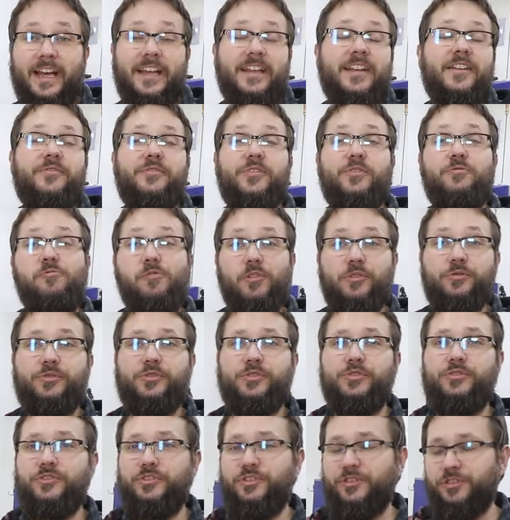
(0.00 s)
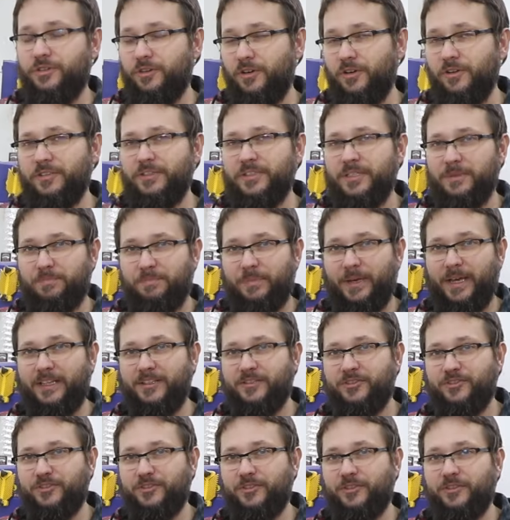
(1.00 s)
And if you want to join the
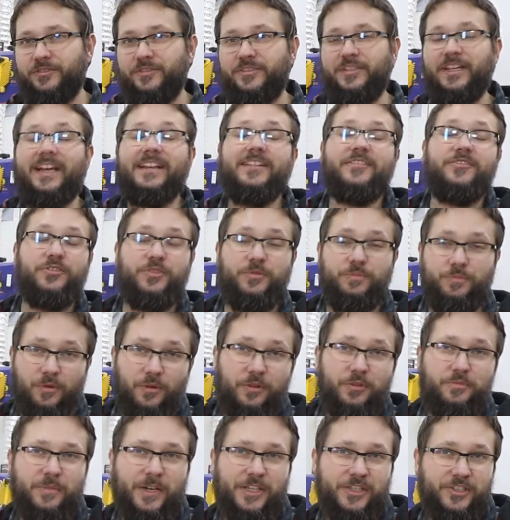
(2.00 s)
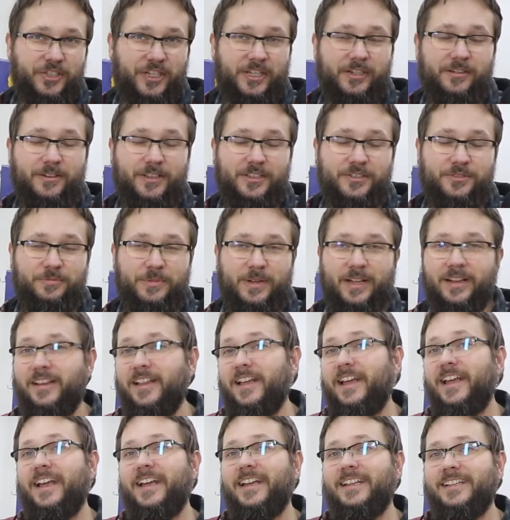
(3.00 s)
Patreons and support my channel as
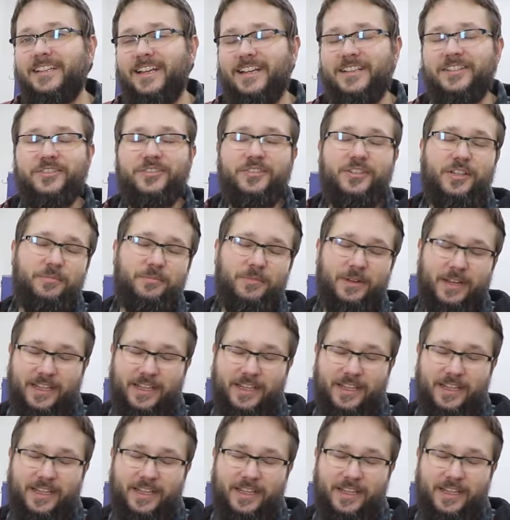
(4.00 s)
well, there's some